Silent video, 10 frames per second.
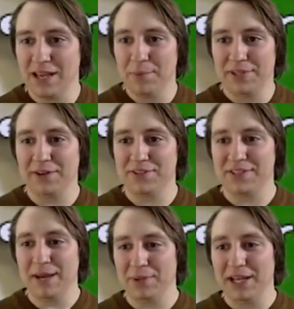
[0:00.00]
Potato says,
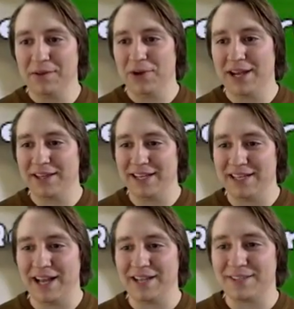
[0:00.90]
I'm playing Rocket League.
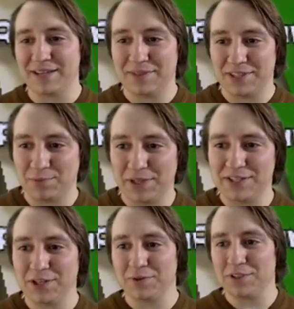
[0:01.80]
Nice. Simon says, please
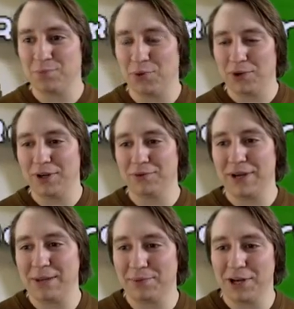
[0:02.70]
don't spoil
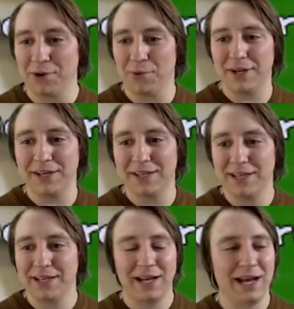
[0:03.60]
Ready Player One.
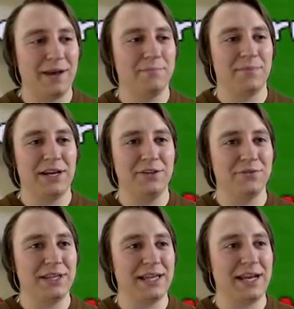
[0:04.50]
I don't
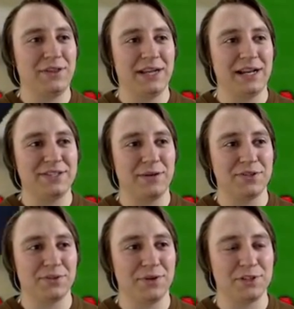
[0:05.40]
think anything that I said
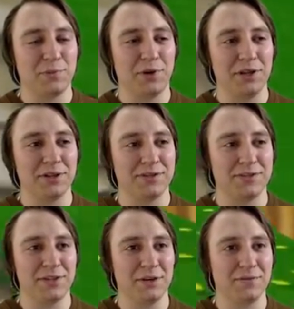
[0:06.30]
was a real spoiler,
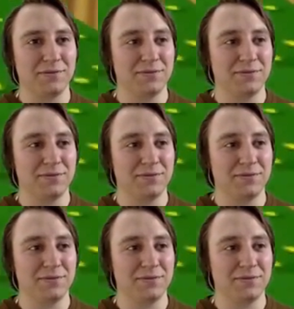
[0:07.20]
so